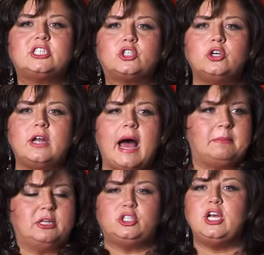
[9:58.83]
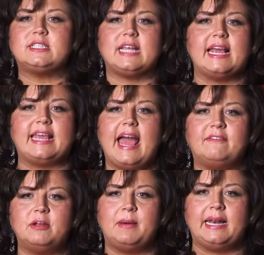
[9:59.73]
screwed up just like
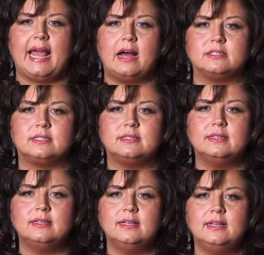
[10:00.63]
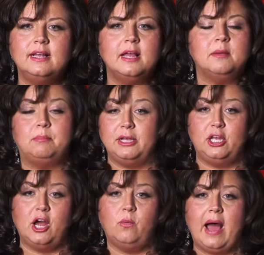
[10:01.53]
everybody else. But
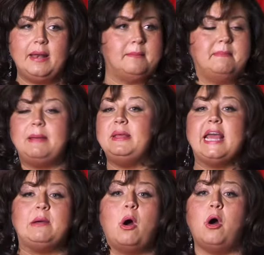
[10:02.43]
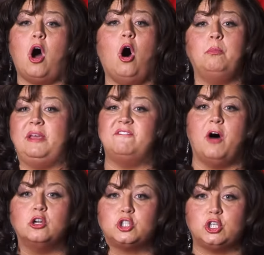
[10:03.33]
you know what? Maybe they won't all be
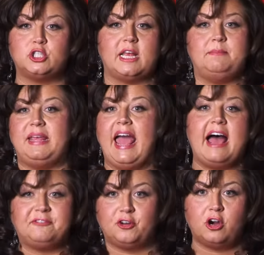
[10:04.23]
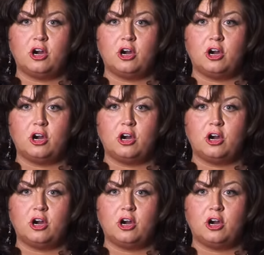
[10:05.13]
vultures and be after